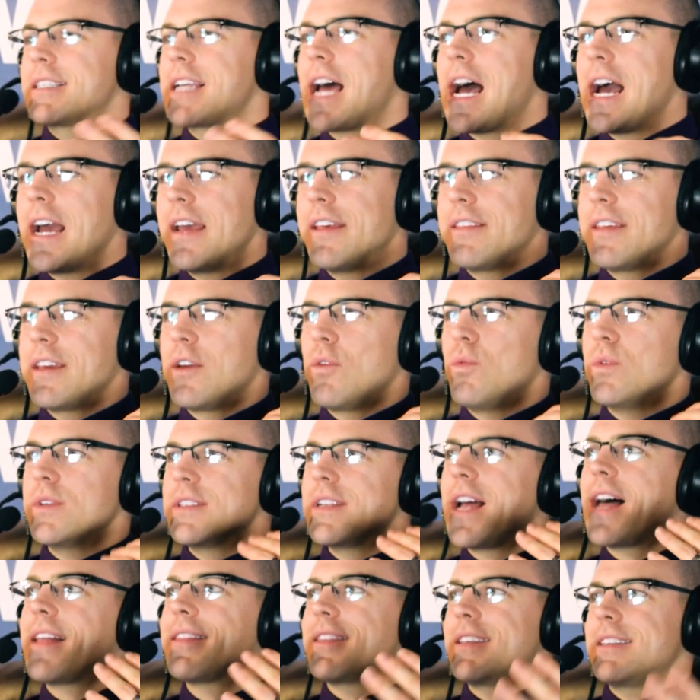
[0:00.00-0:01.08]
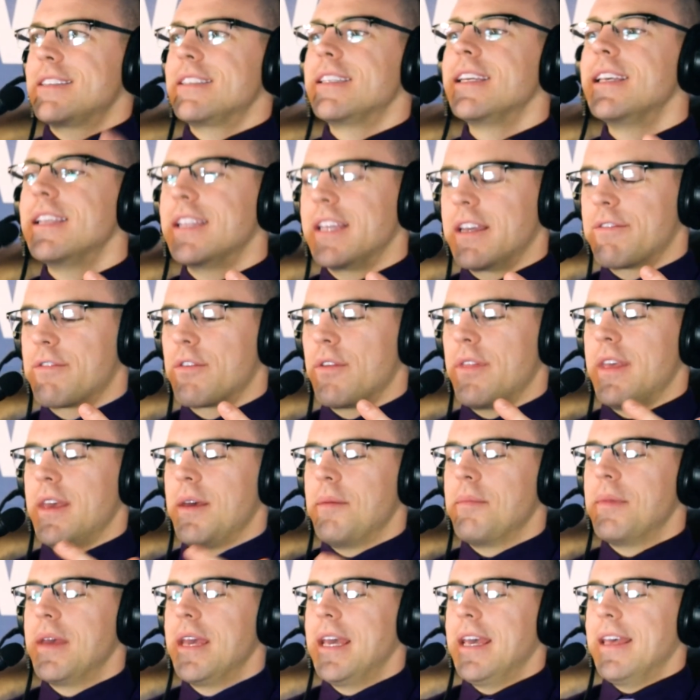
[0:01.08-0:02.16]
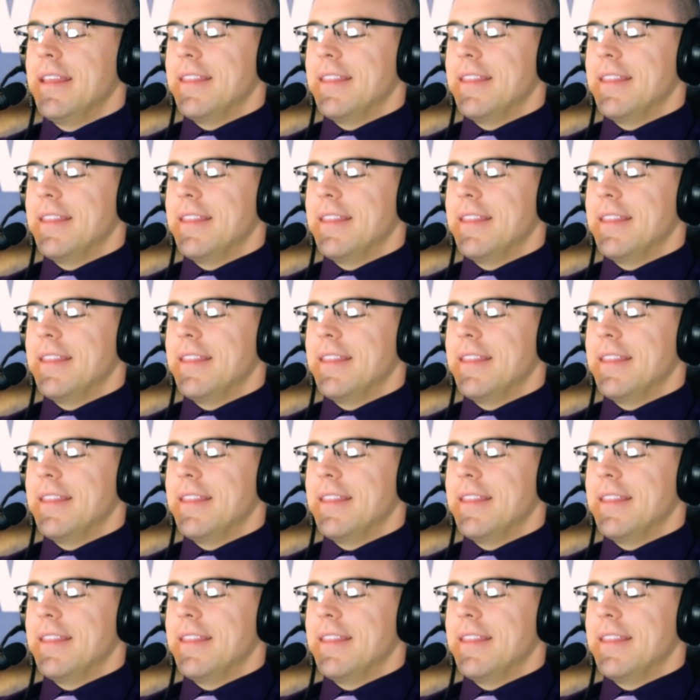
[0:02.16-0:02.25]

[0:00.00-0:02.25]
Tithing was not the ceiling for them.